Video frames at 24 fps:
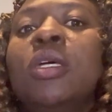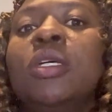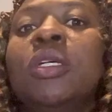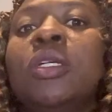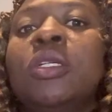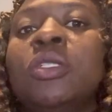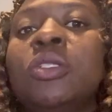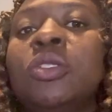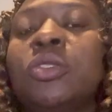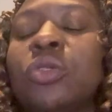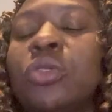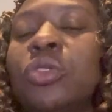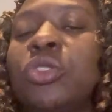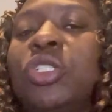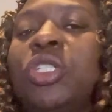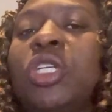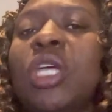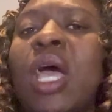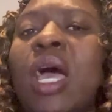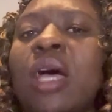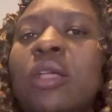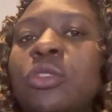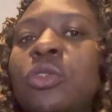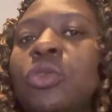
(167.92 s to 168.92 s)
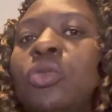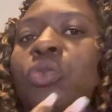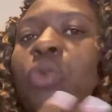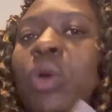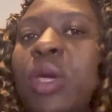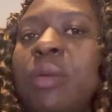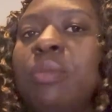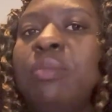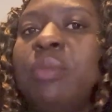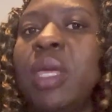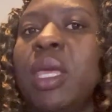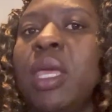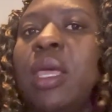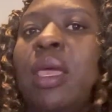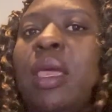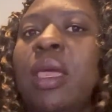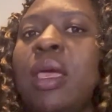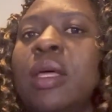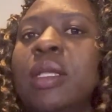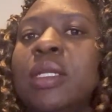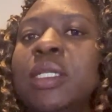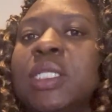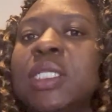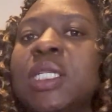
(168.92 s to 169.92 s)
So she had to weigh me
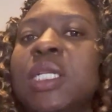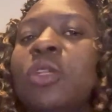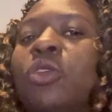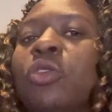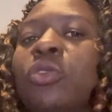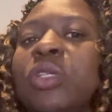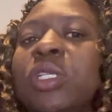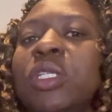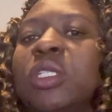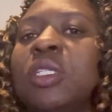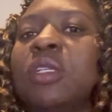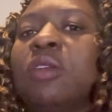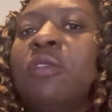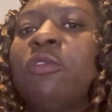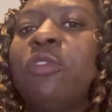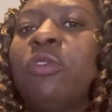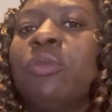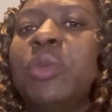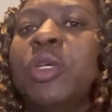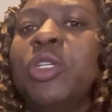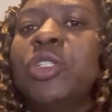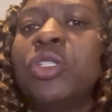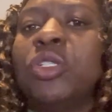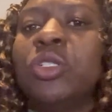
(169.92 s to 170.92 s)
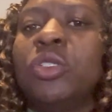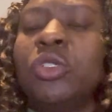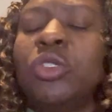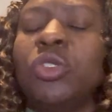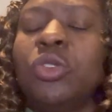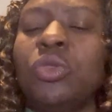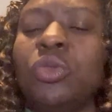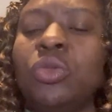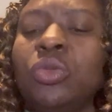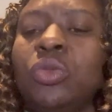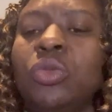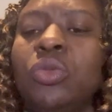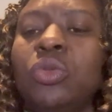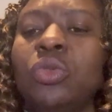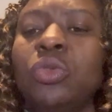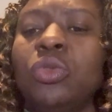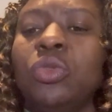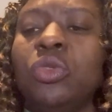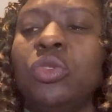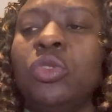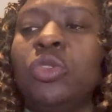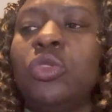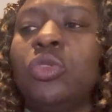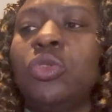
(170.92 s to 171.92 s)
and send all this information to
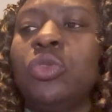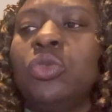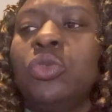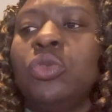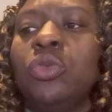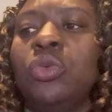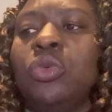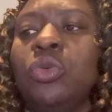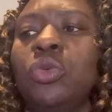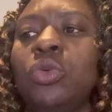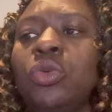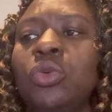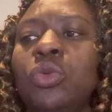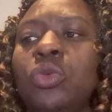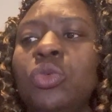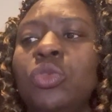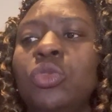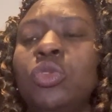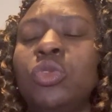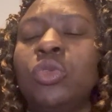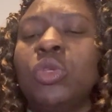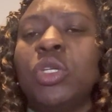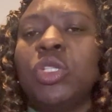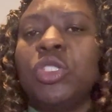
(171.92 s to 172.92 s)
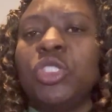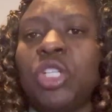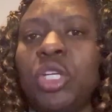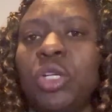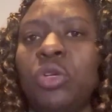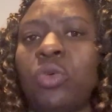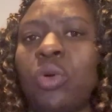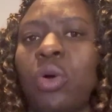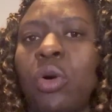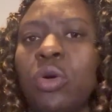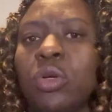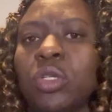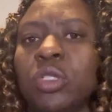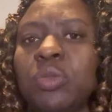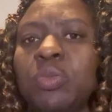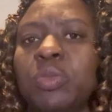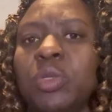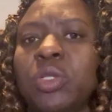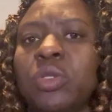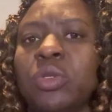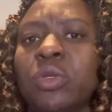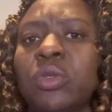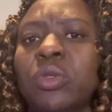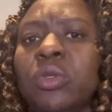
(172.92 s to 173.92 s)
the general
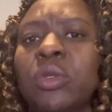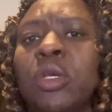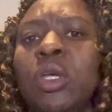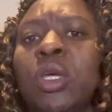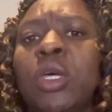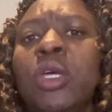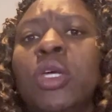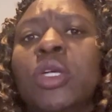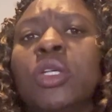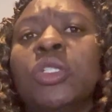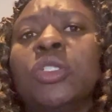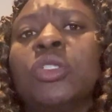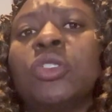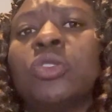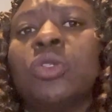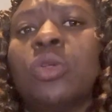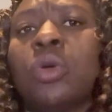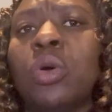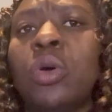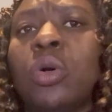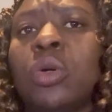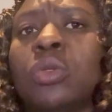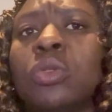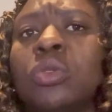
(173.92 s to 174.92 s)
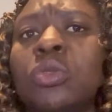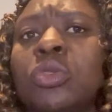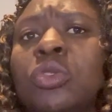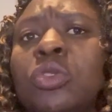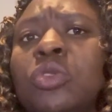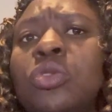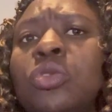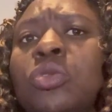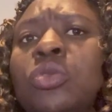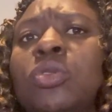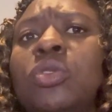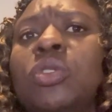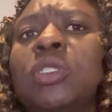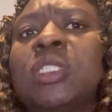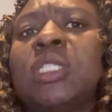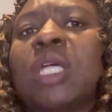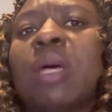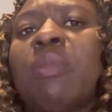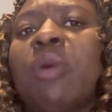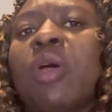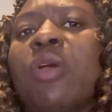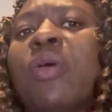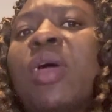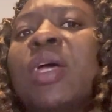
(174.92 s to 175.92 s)
hospital. So to
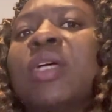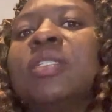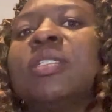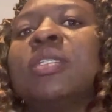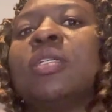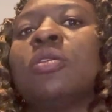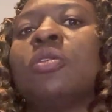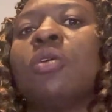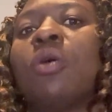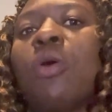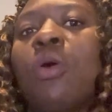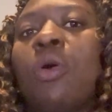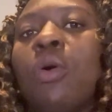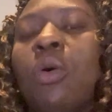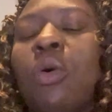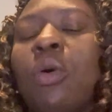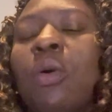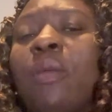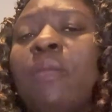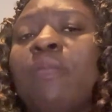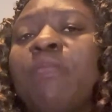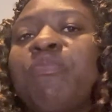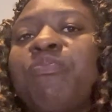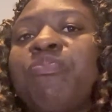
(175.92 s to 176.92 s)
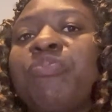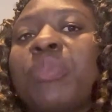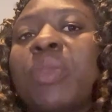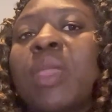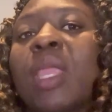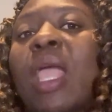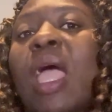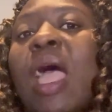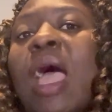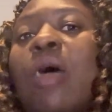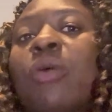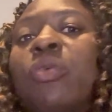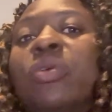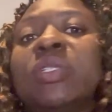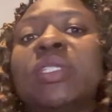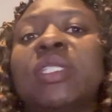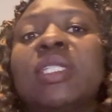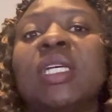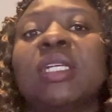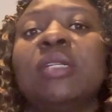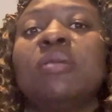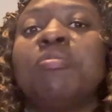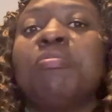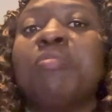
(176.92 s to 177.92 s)
summarize it all, I was
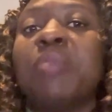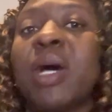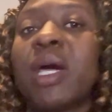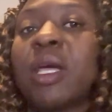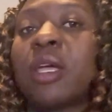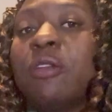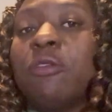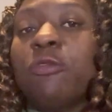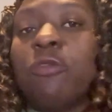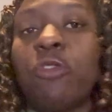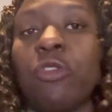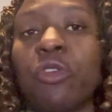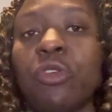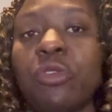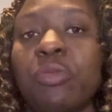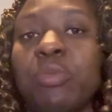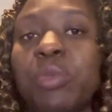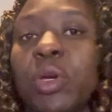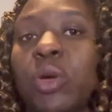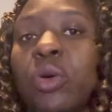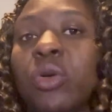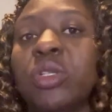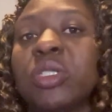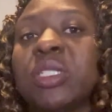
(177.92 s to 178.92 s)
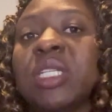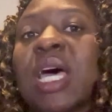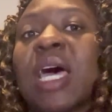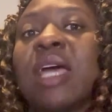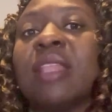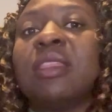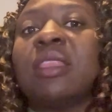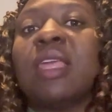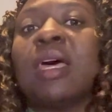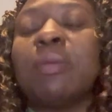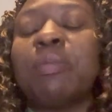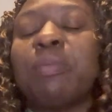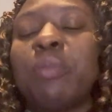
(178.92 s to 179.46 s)
sent back and forth because at that